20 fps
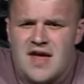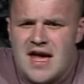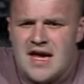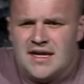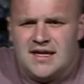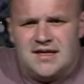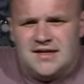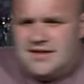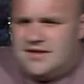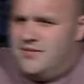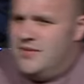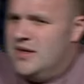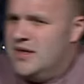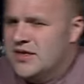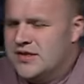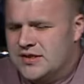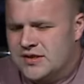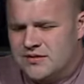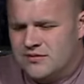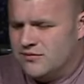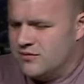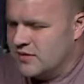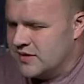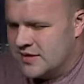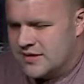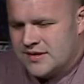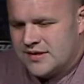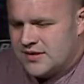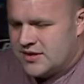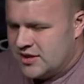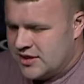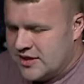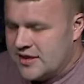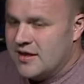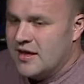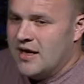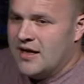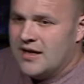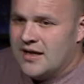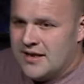that because the medicine was
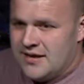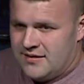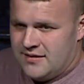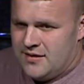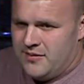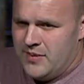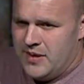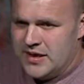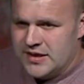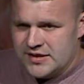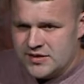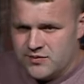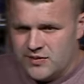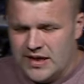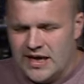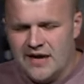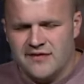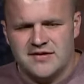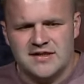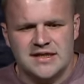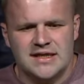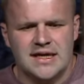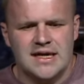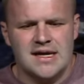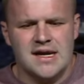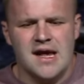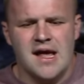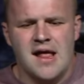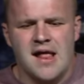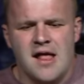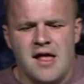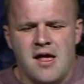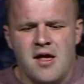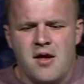just not the medicine we have today.